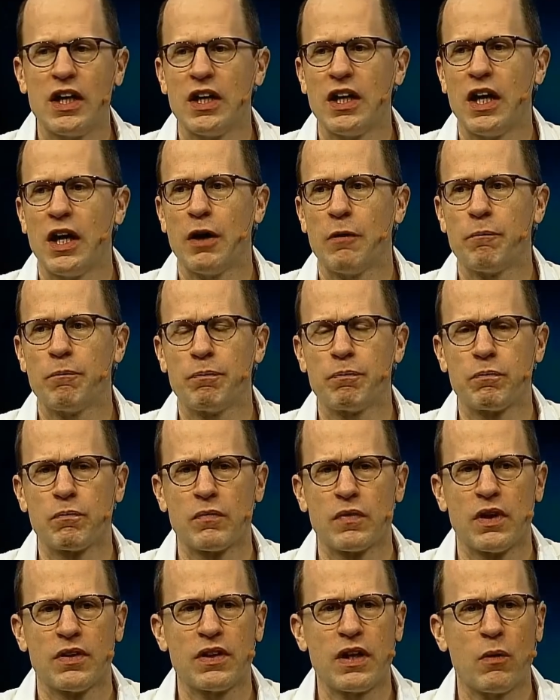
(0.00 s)
um,
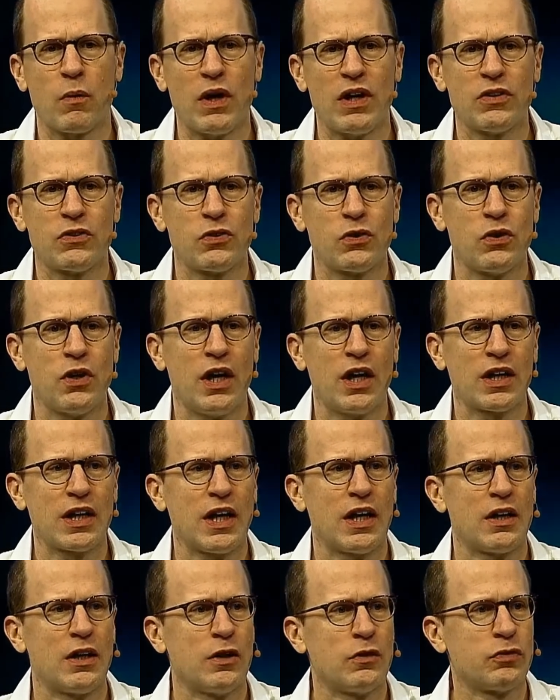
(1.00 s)
they went to a
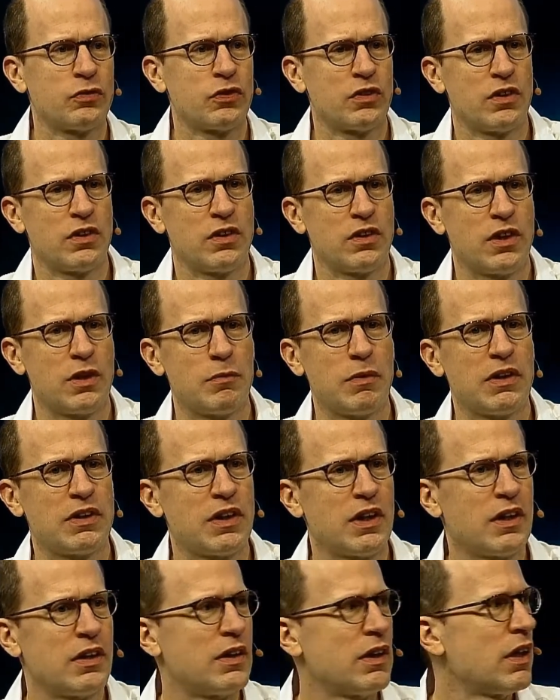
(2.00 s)
kind of
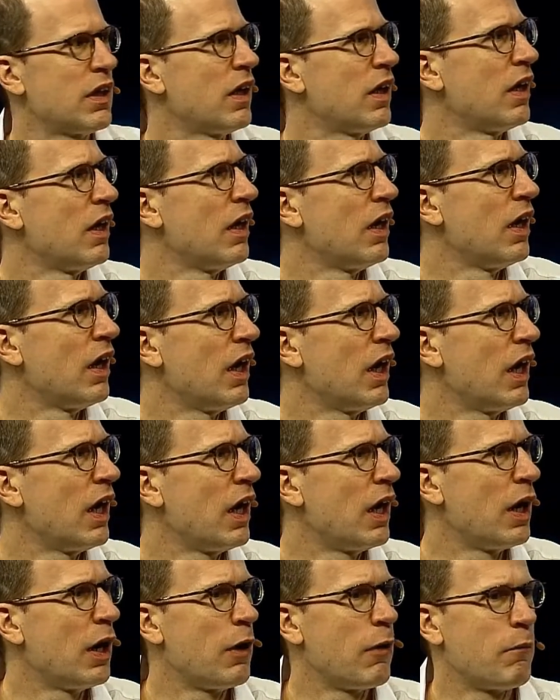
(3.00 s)
limited
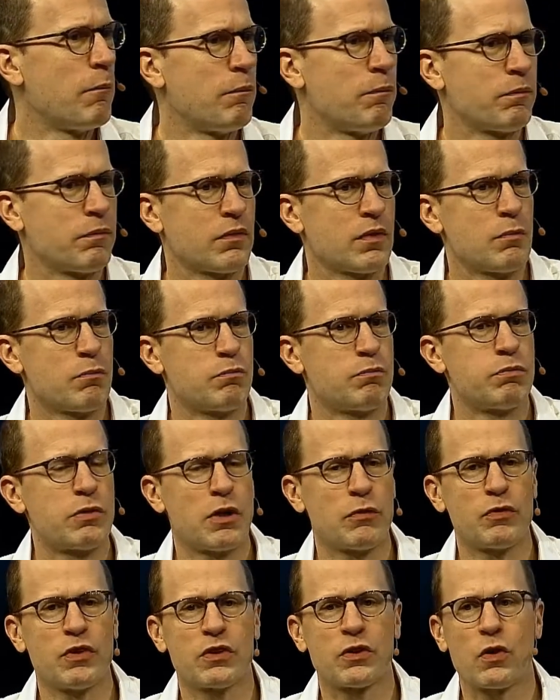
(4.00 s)
um,
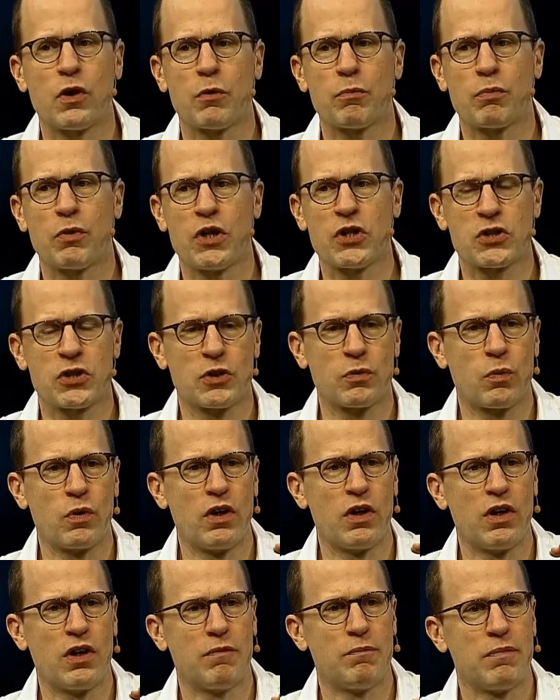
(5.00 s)
profit corporation
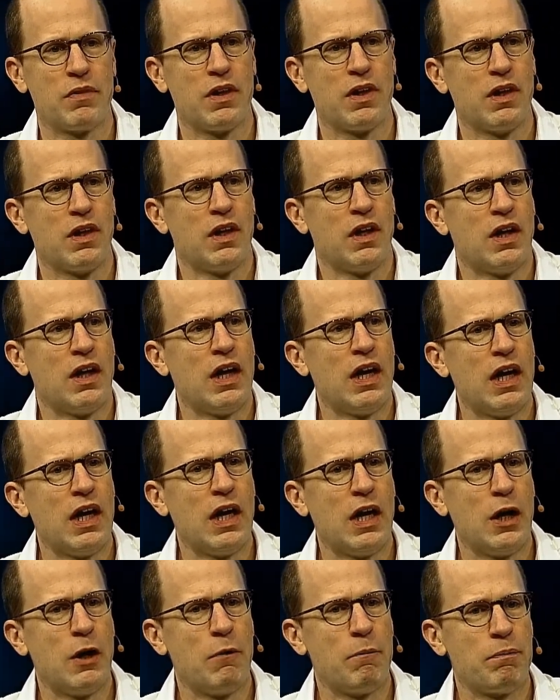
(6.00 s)
where
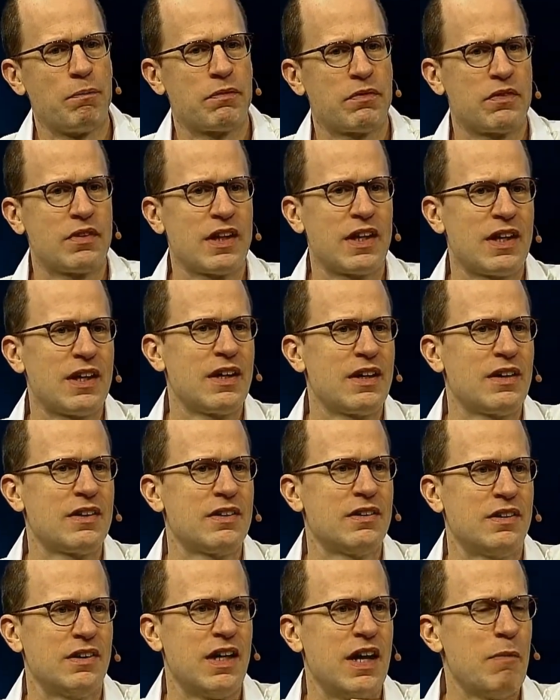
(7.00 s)
um, the
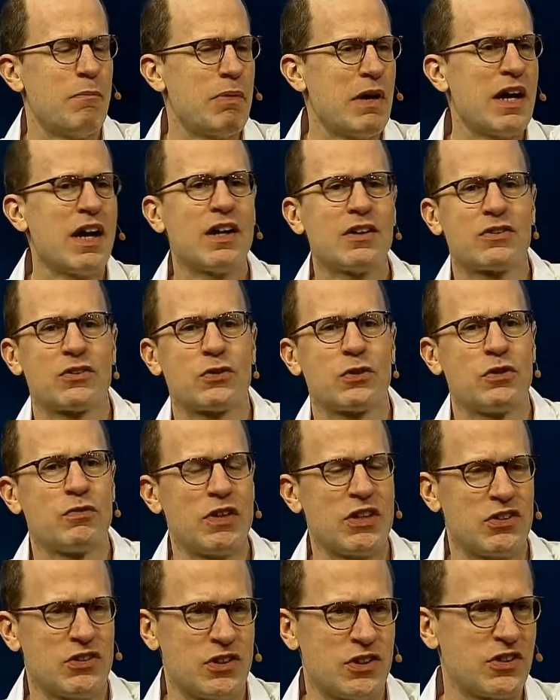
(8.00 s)
payouts to
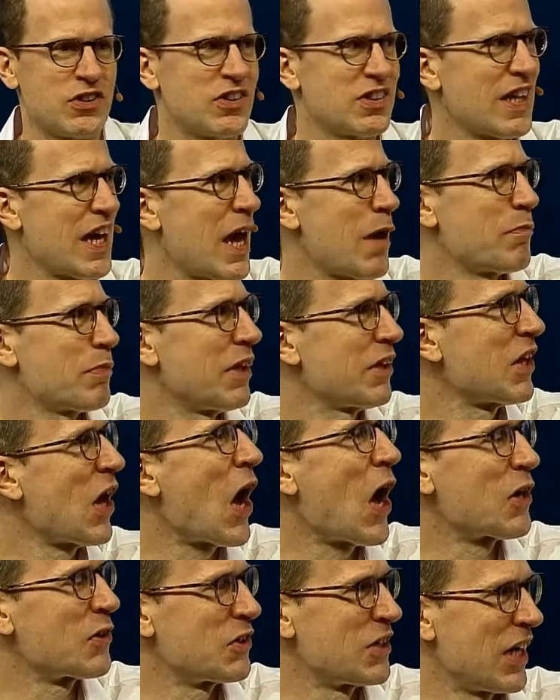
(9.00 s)
investors is capped at
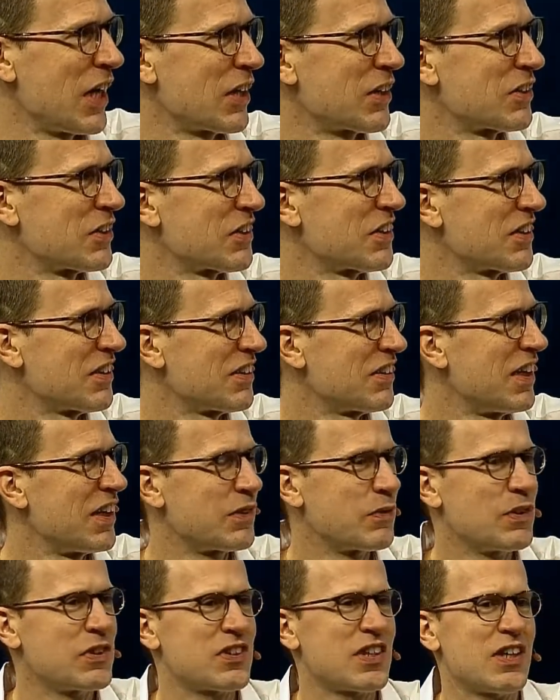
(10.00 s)
100x. Right. Right.
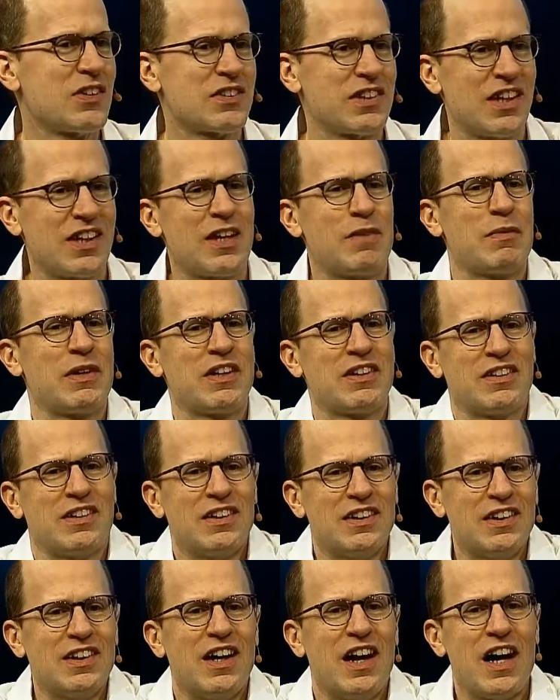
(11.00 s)
Which sounds like I mean
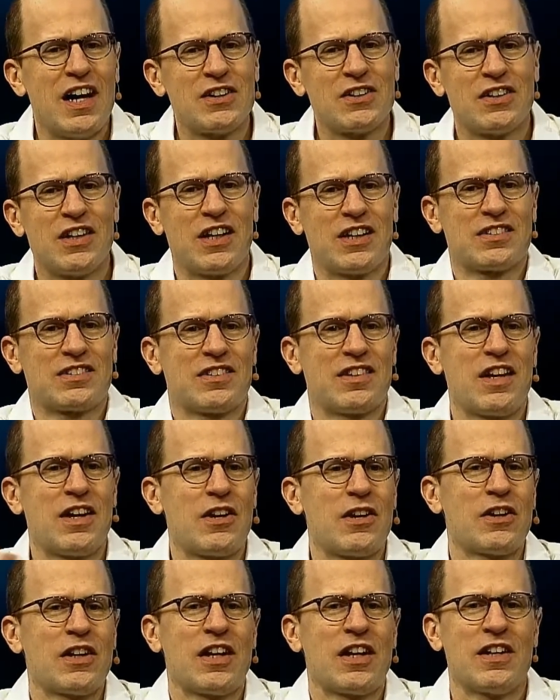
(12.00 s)
100x, uh,
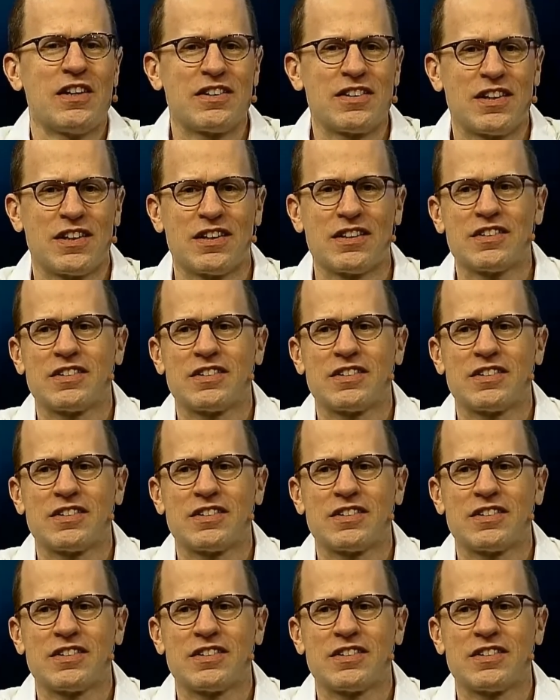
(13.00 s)
hardly anything